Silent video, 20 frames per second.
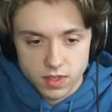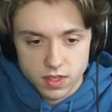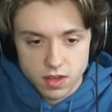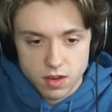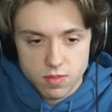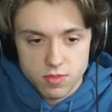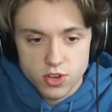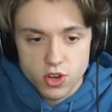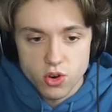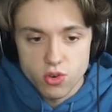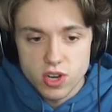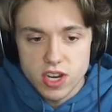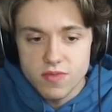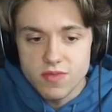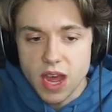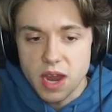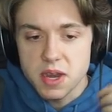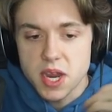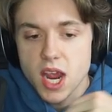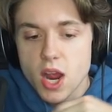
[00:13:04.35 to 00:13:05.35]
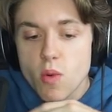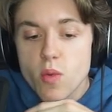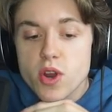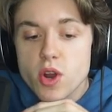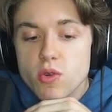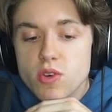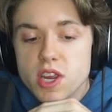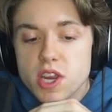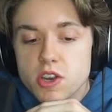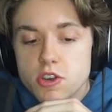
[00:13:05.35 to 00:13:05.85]
I'm just going to leave that there. We
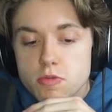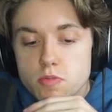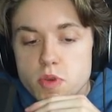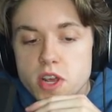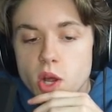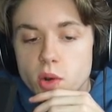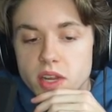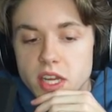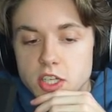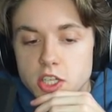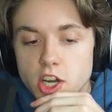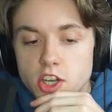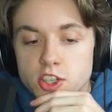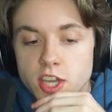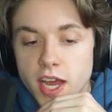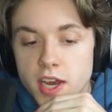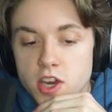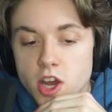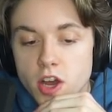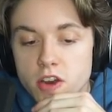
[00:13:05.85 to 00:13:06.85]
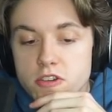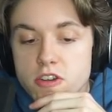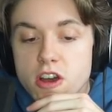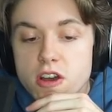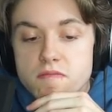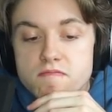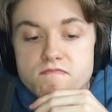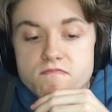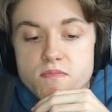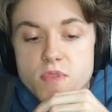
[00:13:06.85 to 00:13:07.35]
don't need we don't need touch that none. No.